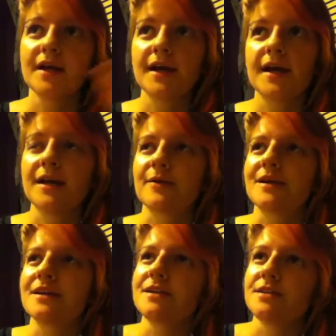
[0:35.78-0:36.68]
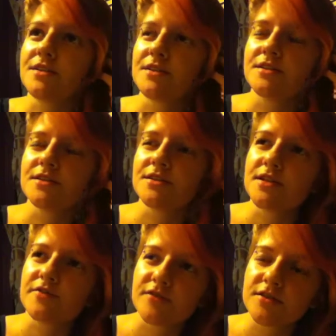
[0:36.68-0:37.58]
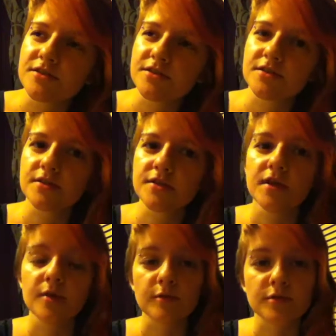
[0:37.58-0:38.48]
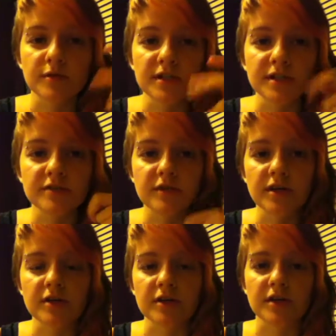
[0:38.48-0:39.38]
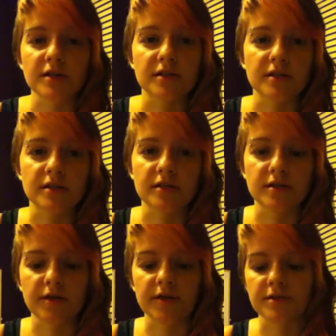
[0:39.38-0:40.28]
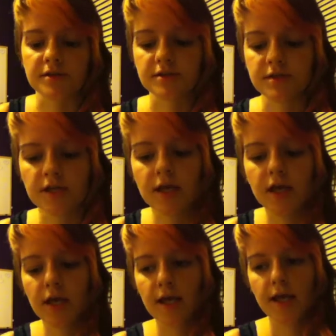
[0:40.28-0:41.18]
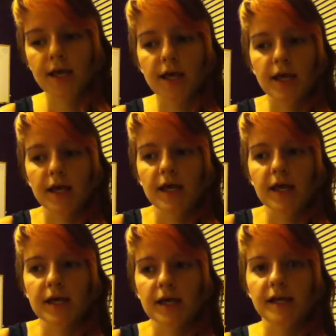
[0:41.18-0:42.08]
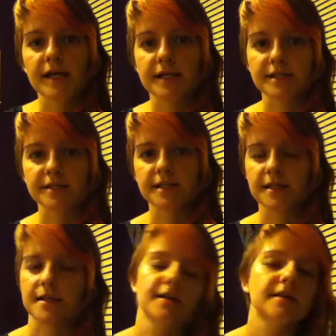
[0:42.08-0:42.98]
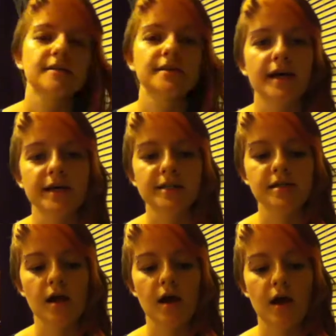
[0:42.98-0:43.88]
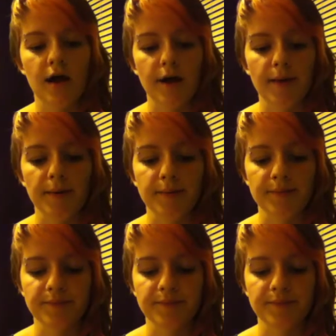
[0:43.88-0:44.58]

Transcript: Anyway, the difference between this video and the others is that I'm